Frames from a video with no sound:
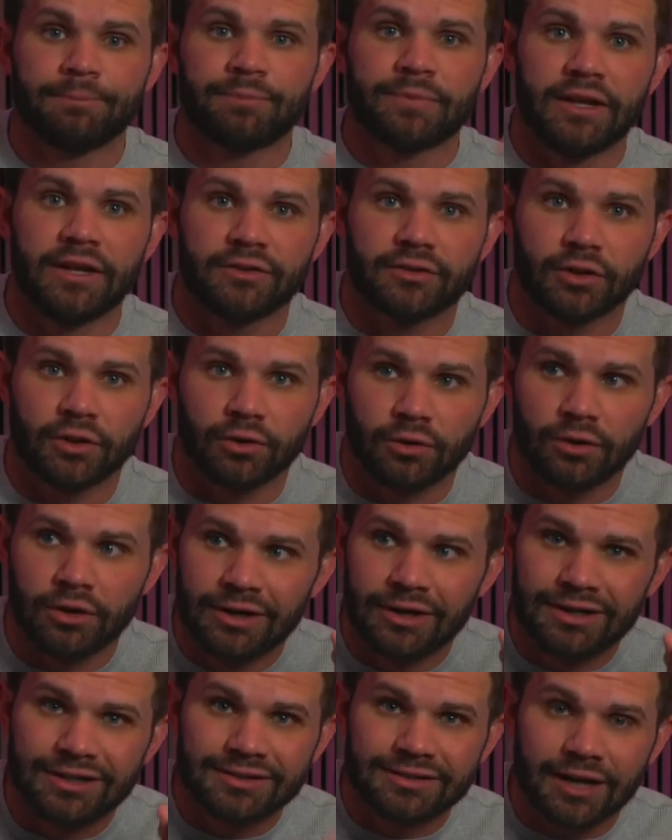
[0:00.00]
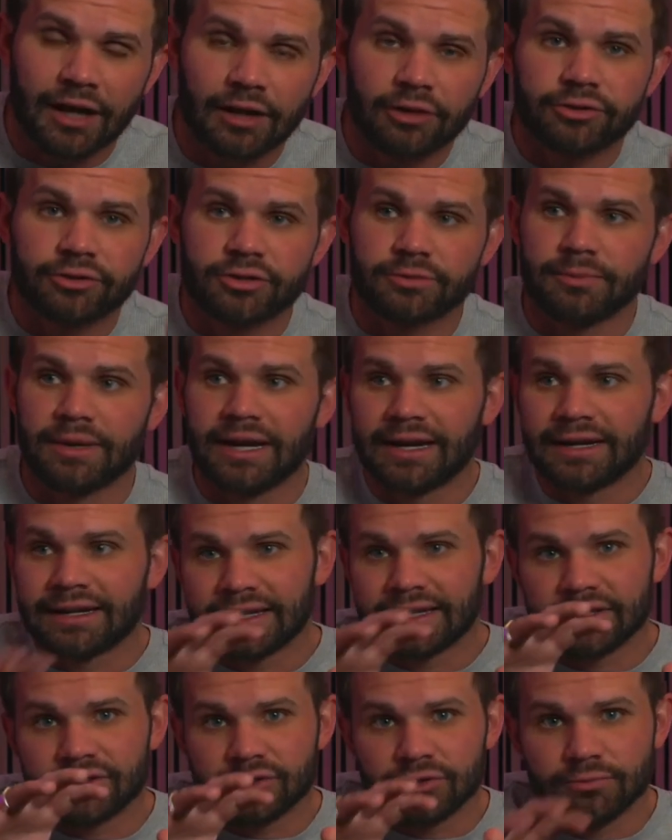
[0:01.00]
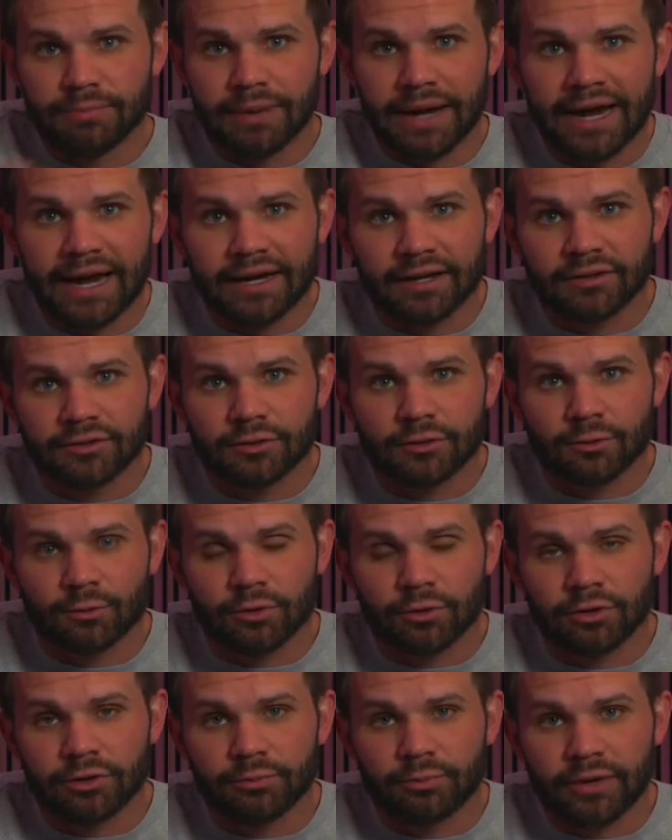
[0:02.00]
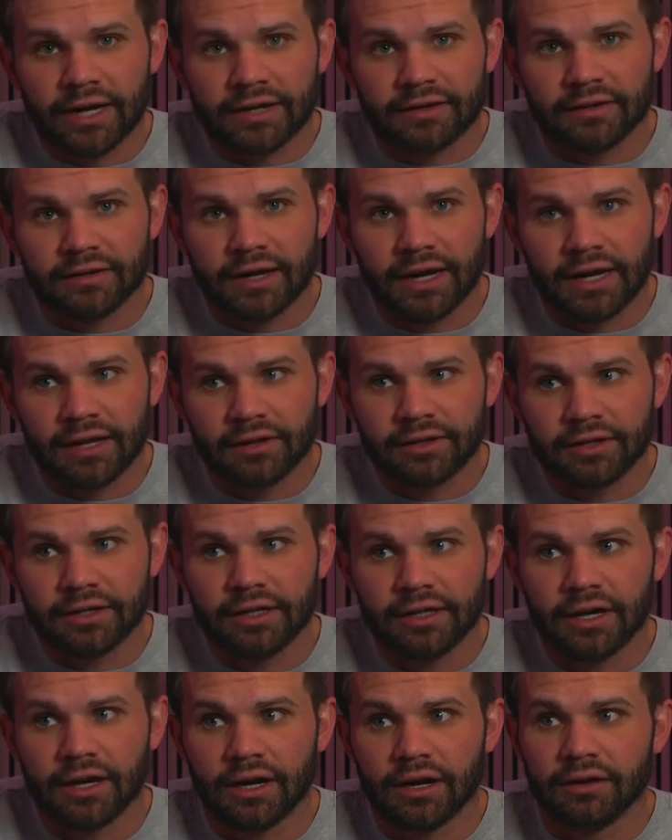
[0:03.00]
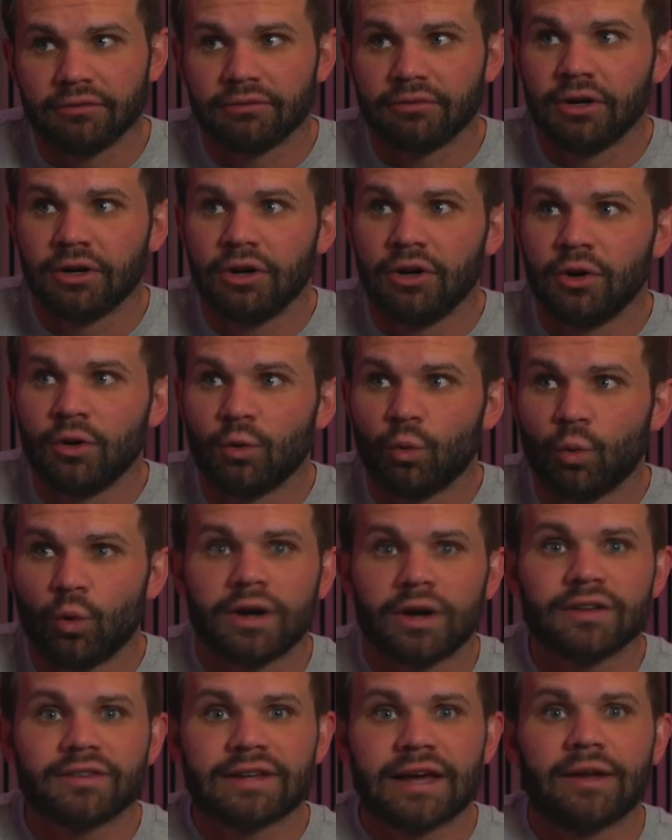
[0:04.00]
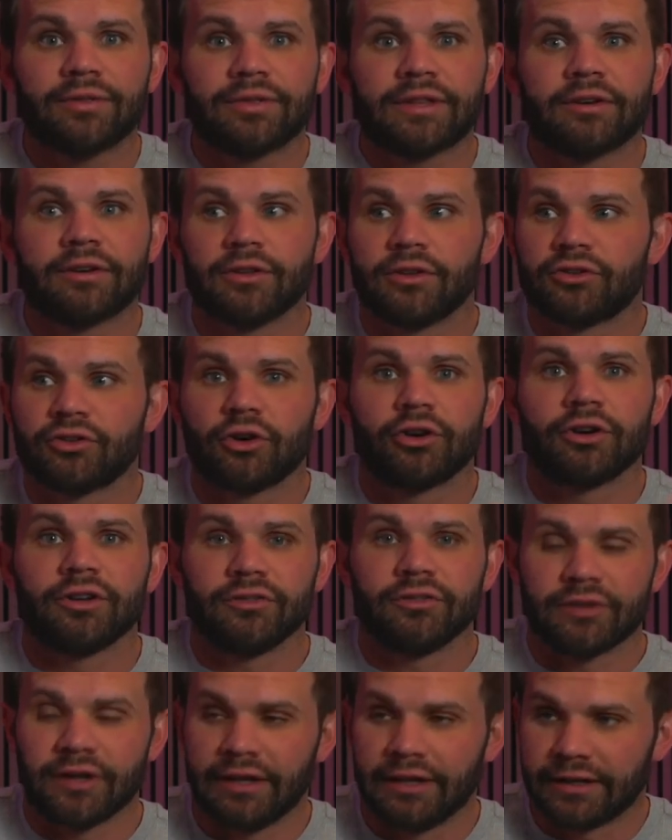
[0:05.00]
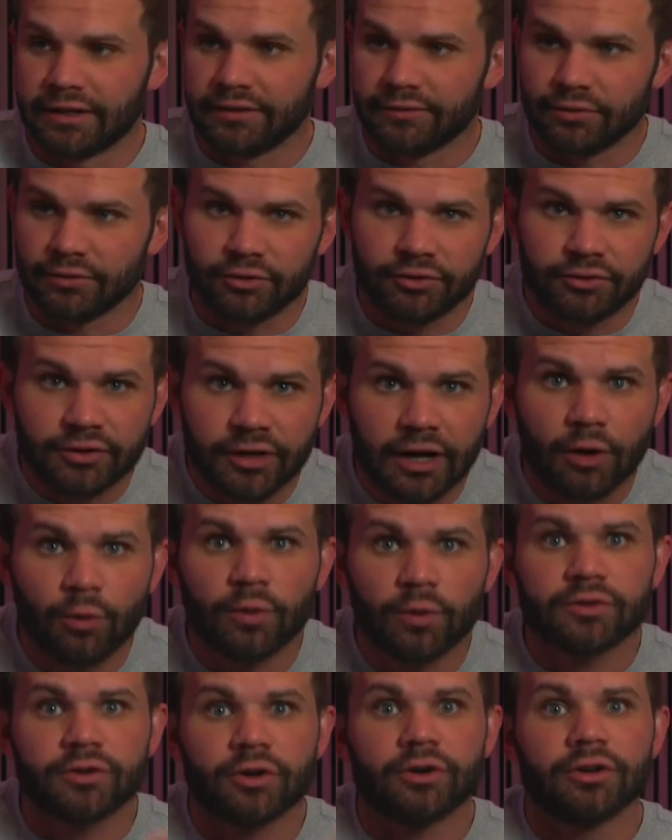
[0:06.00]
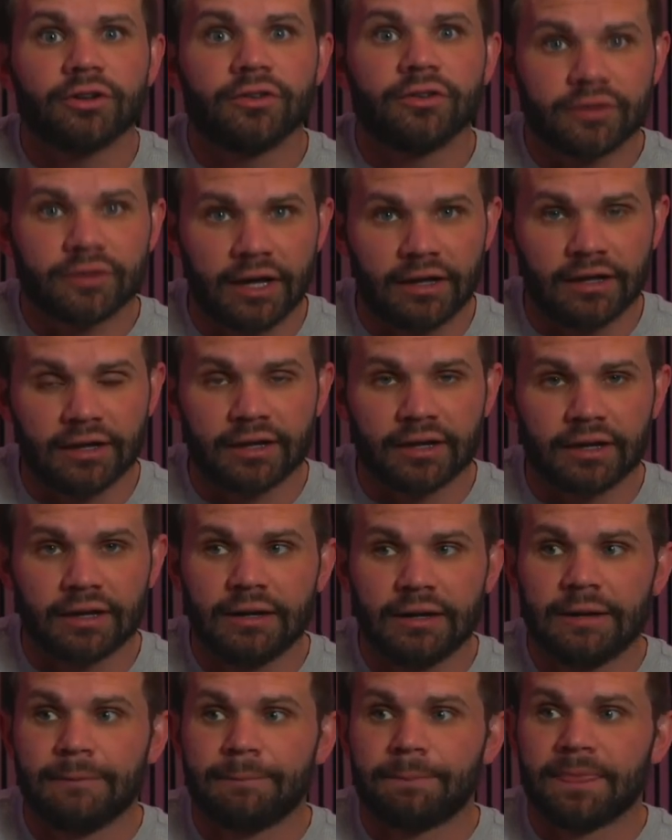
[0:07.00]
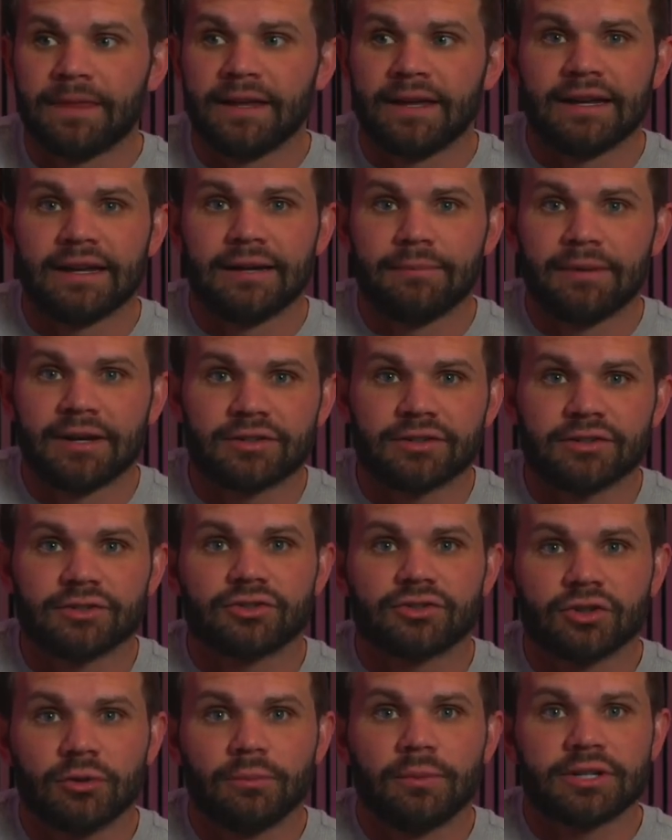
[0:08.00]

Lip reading: And so dollar demand gets you back into the world of practicality of what is out there that's already selling. If you sell what's already selling, then it makes it so much